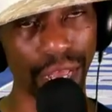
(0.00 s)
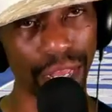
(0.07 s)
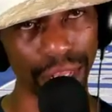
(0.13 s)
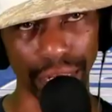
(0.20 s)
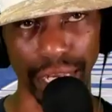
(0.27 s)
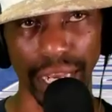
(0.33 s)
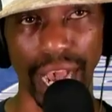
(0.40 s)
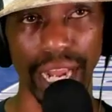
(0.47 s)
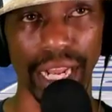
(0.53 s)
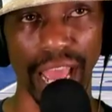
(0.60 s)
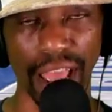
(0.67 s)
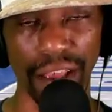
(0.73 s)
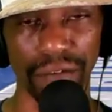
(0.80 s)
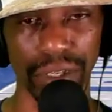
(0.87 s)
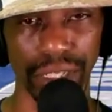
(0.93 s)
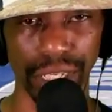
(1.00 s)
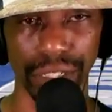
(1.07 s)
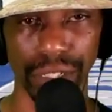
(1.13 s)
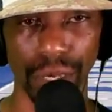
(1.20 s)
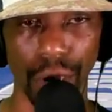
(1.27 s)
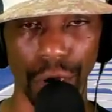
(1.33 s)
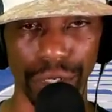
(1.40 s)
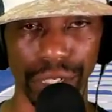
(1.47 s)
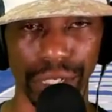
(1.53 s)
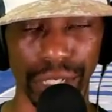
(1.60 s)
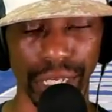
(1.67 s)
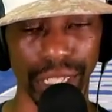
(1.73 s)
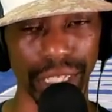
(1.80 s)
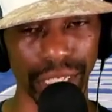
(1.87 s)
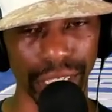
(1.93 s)
You got to have a sense of urgency,
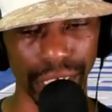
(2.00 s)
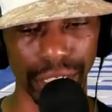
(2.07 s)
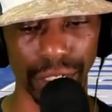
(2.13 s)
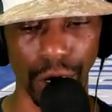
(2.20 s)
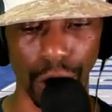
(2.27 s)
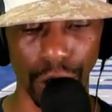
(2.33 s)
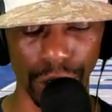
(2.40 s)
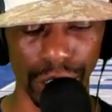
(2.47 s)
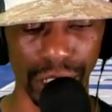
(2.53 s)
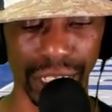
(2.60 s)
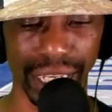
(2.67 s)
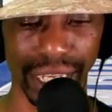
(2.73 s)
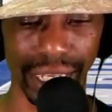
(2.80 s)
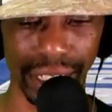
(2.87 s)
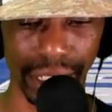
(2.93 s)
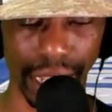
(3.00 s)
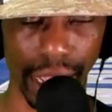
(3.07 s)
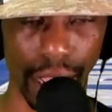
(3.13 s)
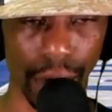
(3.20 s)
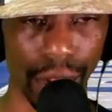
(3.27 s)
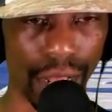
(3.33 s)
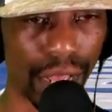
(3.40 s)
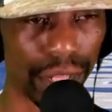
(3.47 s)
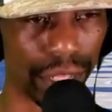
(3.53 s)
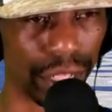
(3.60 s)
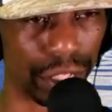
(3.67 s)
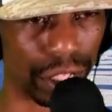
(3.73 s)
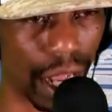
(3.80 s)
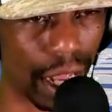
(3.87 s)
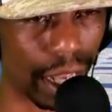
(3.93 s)
and the sense of urgency is now. The
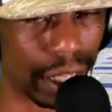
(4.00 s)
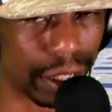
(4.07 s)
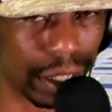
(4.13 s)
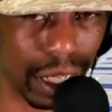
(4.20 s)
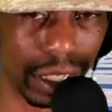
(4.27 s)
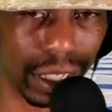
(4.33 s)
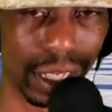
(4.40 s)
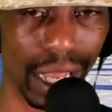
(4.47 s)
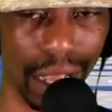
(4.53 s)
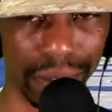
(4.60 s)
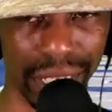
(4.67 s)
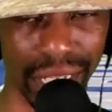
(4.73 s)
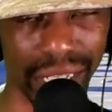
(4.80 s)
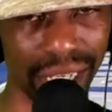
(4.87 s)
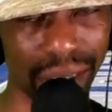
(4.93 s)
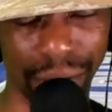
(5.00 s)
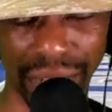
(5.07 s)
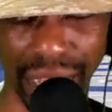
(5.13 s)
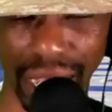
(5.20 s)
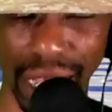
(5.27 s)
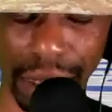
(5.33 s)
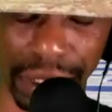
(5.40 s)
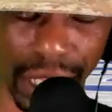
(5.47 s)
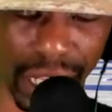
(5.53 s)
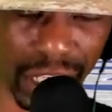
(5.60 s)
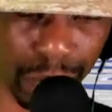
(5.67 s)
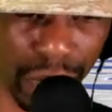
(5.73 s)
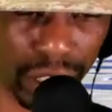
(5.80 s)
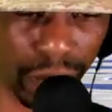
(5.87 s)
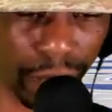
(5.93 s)
Giants, it's an upset. It could be an upset
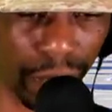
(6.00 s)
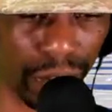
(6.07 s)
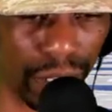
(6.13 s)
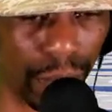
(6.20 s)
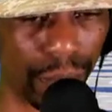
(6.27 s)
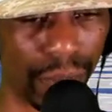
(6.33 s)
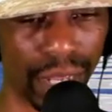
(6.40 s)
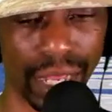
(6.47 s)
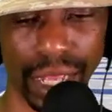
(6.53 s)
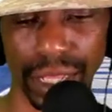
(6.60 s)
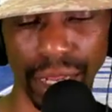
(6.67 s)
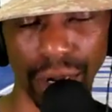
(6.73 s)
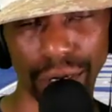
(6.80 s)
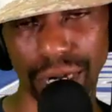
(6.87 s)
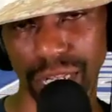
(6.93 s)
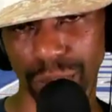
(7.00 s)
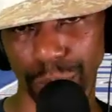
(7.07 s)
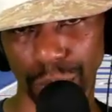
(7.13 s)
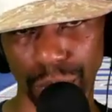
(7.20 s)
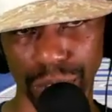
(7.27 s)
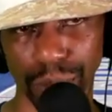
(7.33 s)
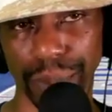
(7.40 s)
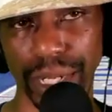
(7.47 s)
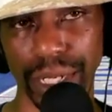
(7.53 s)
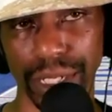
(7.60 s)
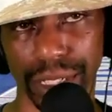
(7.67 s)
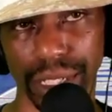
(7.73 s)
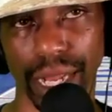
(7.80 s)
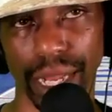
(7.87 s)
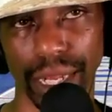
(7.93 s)
special for them. They are not supposed to beat us
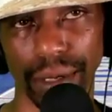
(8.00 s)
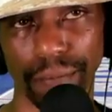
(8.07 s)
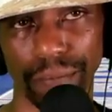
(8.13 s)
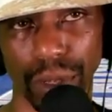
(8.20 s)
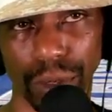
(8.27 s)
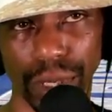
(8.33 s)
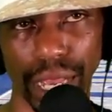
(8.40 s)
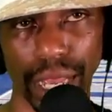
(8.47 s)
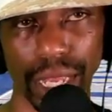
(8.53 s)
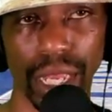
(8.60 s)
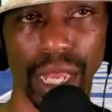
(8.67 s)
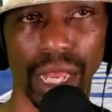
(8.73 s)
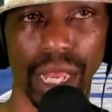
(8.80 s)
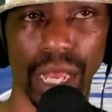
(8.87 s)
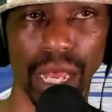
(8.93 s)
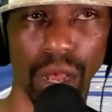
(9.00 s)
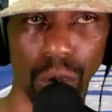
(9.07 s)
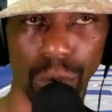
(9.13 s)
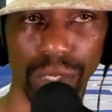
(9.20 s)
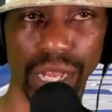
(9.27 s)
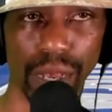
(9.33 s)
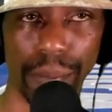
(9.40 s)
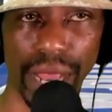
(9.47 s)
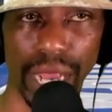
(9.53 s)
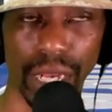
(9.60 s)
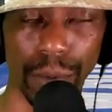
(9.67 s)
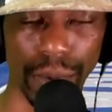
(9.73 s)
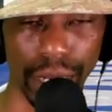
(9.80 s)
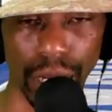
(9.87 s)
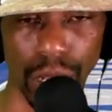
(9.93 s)
tonight. Okay, Odell
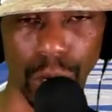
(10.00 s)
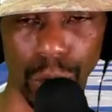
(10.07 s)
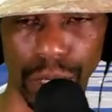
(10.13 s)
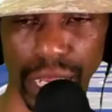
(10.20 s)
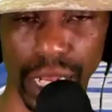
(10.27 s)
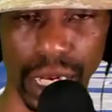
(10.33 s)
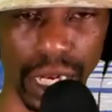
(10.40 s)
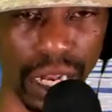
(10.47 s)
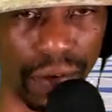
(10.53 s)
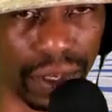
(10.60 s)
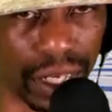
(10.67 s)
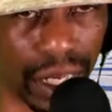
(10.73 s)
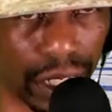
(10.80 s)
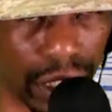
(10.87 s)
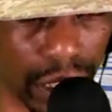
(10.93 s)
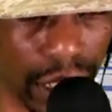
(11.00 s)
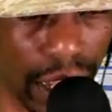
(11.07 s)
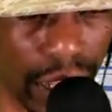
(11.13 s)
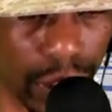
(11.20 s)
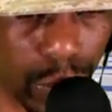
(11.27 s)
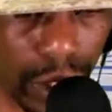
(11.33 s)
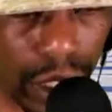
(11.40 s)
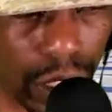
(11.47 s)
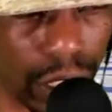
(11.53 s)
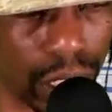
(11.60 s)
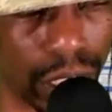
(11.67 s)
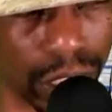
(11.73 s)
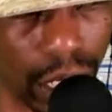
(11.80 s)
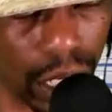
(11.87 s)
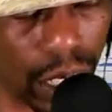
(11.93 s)
Beckham, I know he had 11 catches last week.
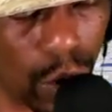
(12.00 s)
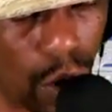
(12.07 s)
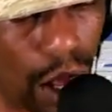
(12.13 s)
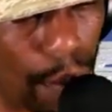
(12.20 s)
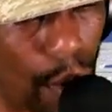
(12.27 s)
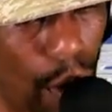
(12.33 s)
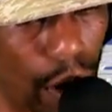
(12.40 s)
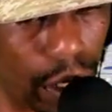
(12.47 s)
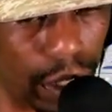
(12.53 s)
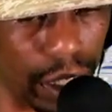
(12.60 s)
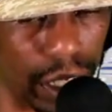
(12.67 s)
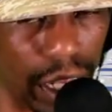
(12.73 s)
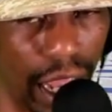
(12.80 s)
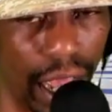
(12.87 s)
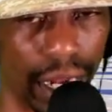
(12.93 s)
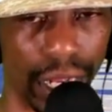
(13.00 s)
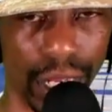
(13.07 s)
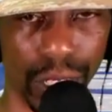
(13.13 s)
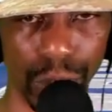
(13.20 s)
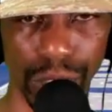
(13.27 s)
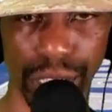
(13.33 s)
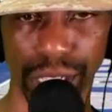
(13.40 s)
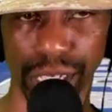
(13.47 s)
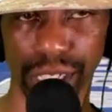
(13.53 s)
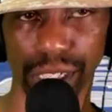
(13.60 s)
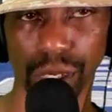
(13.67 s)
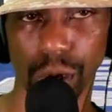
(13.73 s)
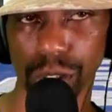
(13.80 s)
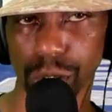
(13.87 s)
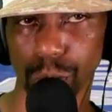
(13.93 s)
Saquon Barkley, you had 106
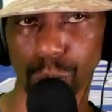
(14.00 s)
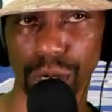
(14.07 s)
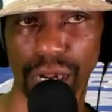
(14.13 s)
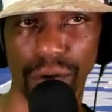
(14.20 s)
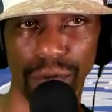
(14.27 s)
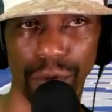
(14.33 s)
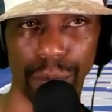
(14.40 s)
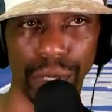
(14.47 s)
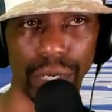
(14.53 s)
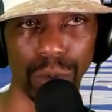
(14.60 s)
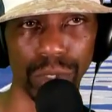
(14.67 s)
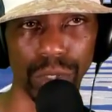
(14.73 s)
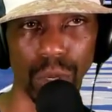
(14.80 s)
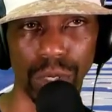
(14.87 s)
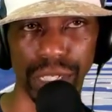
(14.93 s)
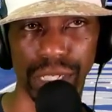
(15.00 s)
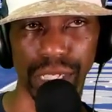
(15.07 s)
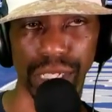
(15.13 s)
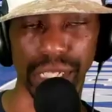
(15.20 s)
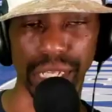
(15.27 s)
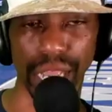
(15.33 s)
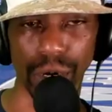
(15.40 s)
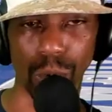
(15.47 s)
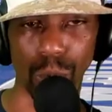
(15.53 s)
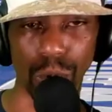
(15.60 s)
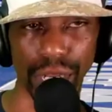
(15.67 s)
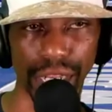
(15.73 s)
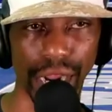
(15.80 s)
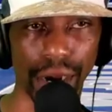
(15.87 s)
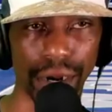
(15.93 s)
yards or whatever, but it was only 68 on one
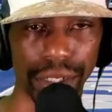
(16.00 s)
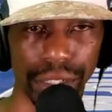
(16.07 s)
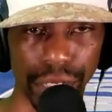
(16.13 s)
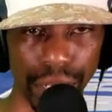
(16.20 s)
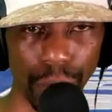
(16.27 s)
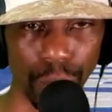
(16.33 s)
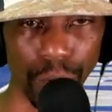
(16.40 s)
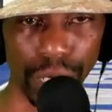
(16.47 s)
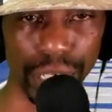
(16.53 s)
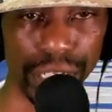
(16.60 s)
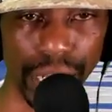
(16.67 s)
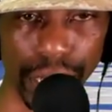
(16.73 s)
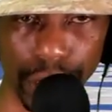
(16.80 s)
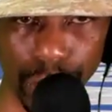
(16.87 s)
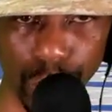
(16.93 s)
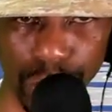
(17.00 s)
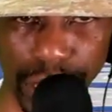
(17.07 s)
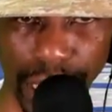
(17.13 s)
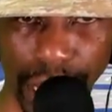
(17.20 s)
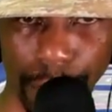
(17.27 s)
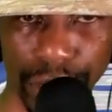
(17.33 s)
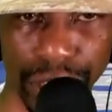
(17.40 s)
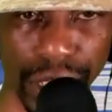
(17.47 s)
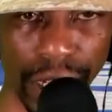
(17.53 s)
carry, so you really didn't do damage.